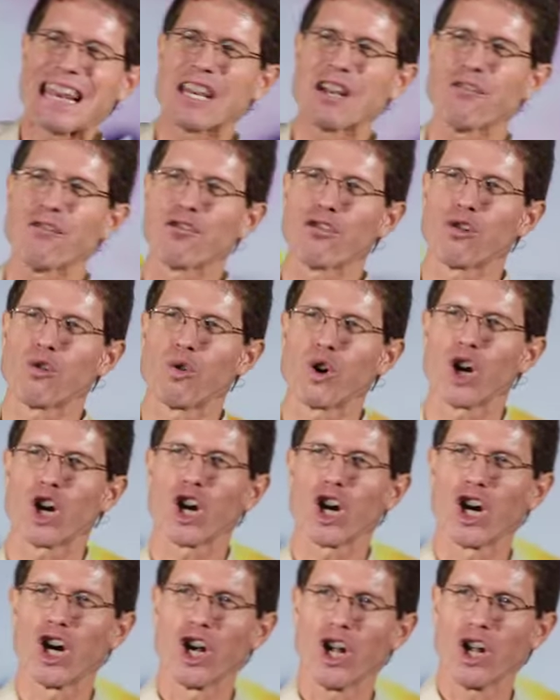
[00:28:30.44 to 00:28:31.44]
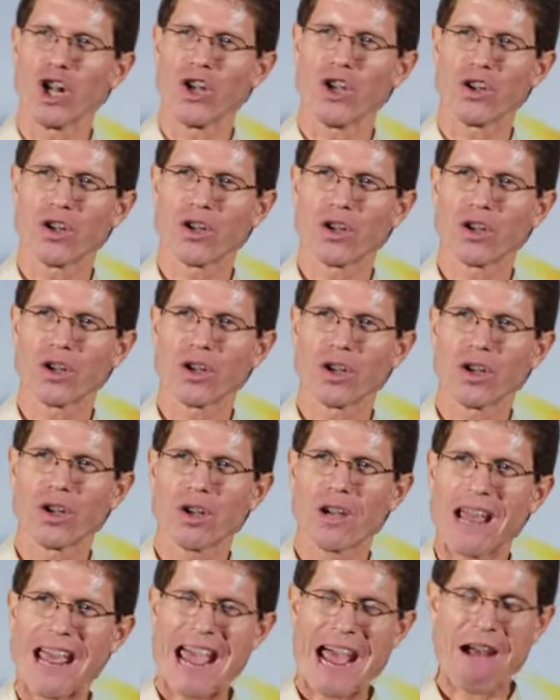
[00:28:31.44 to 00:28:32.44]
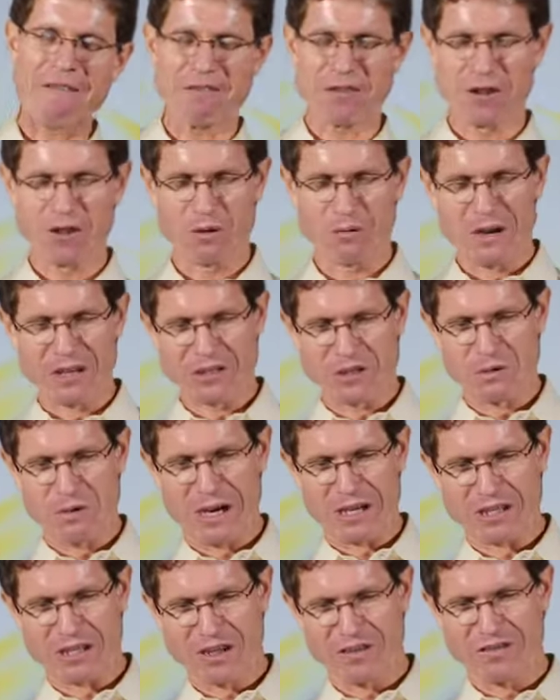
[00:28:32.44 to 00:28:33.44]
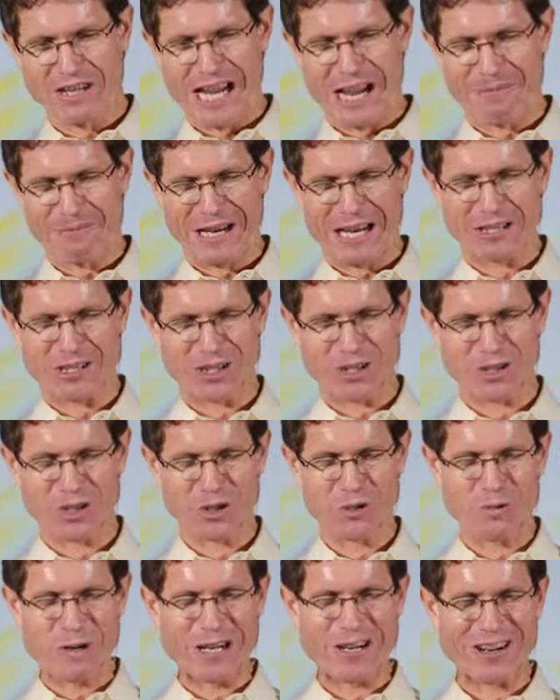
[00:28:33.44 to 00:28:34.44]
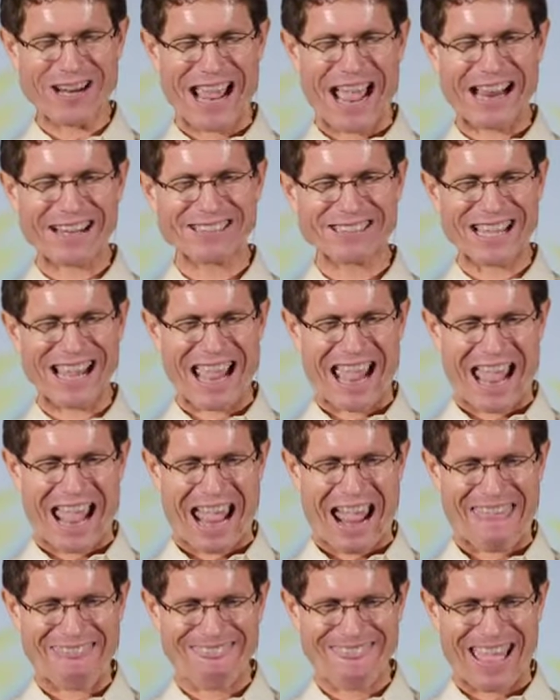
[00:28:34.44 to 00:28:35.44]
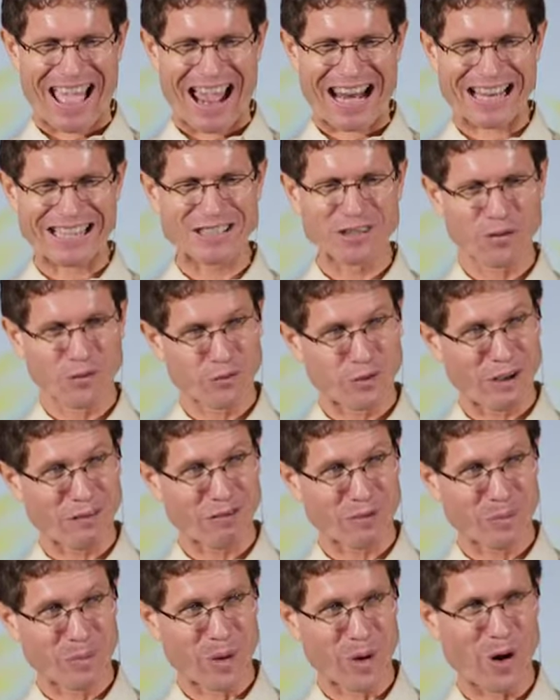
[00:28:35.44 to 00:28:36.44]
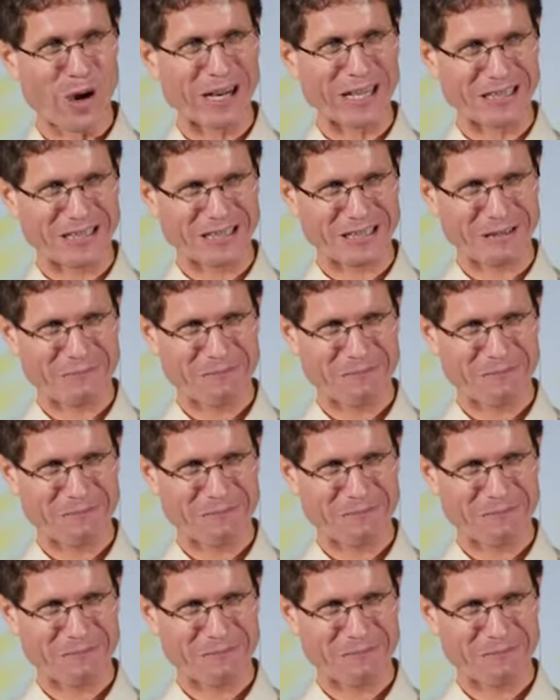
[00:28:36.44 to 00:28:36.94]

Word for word: of the world after the resurrection of damnation. So we could actually add that as the fifth point.